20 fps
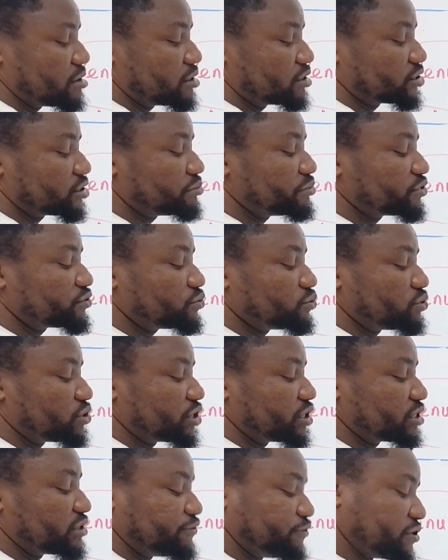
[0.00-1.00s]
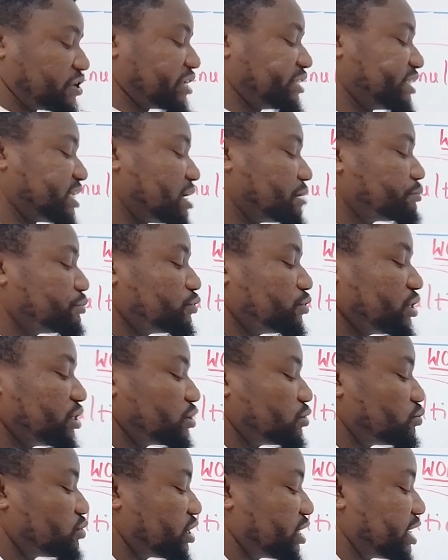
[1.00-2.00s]
some of the words, for example, in
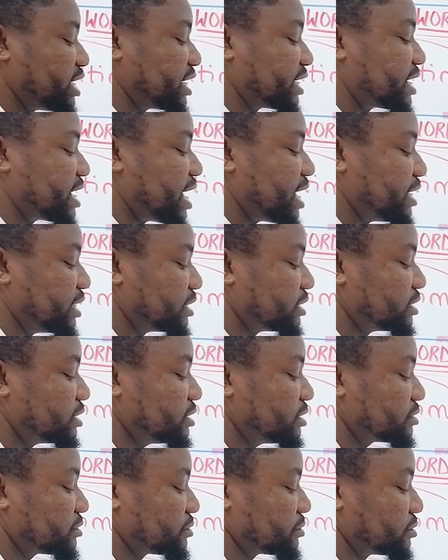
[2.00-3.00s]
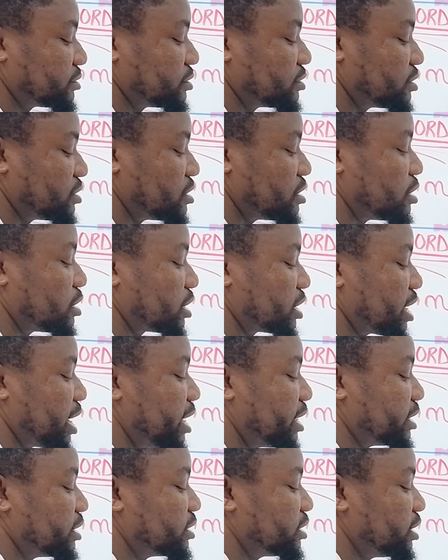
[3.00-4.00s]
the word again,
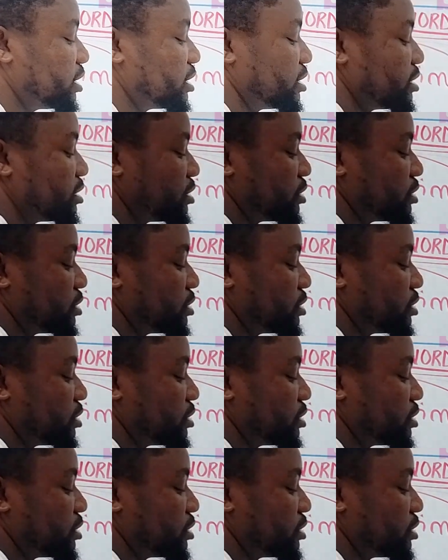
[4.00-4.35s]
again,